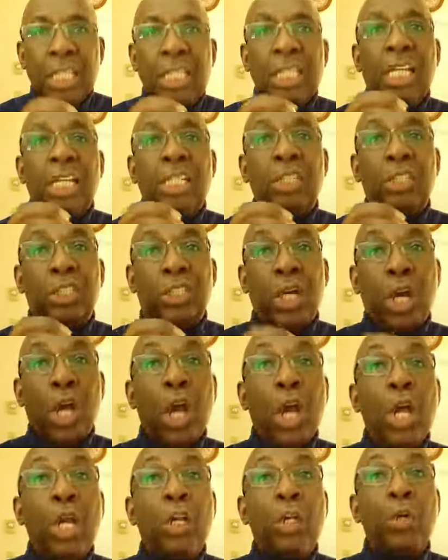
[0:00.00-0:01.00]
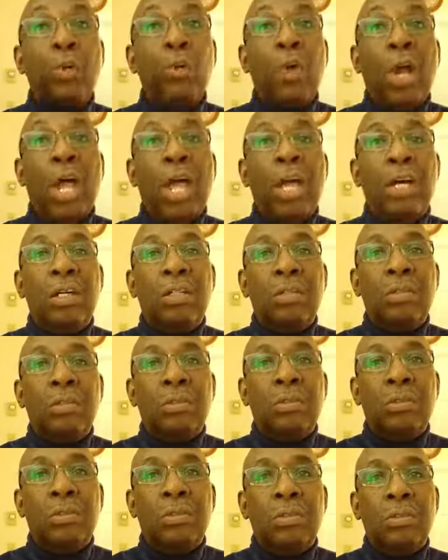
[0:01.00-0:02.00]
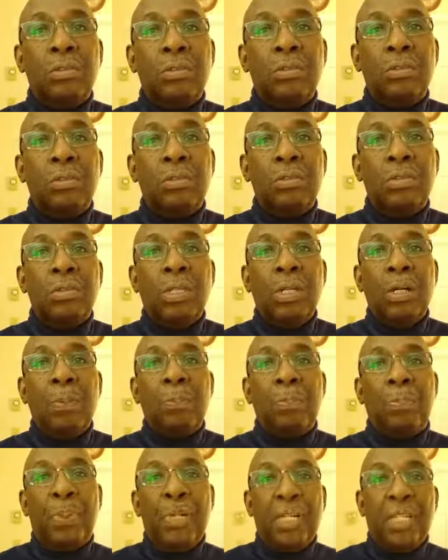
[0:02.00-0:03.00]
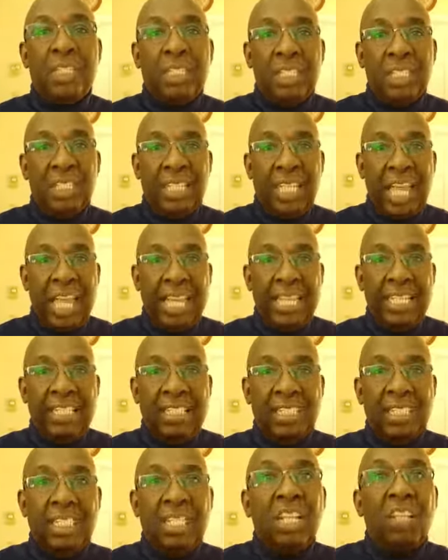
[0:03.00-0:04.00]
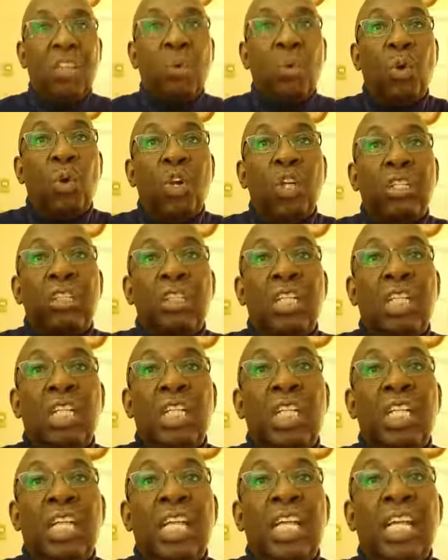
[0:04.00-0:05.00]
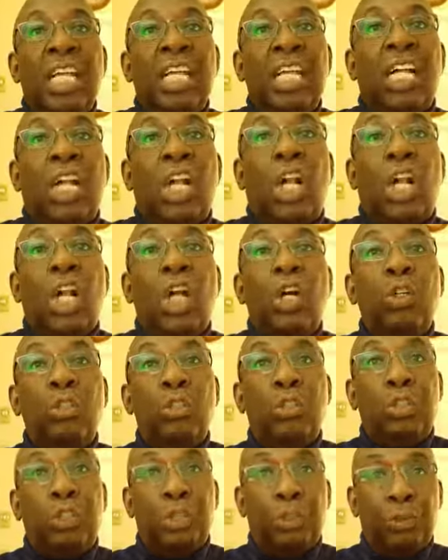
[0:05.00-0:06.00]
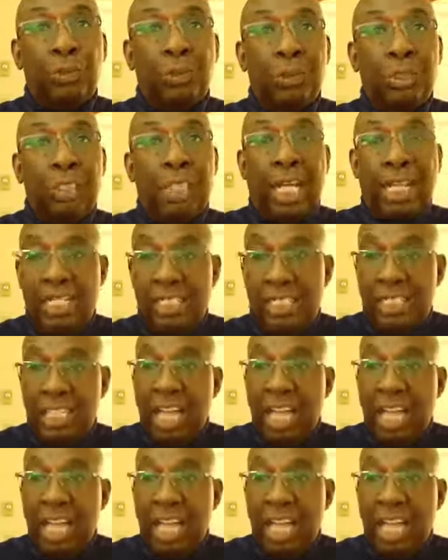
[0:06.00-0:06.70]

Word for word: then turn around, put us in casing. In other words, enclosure. Like the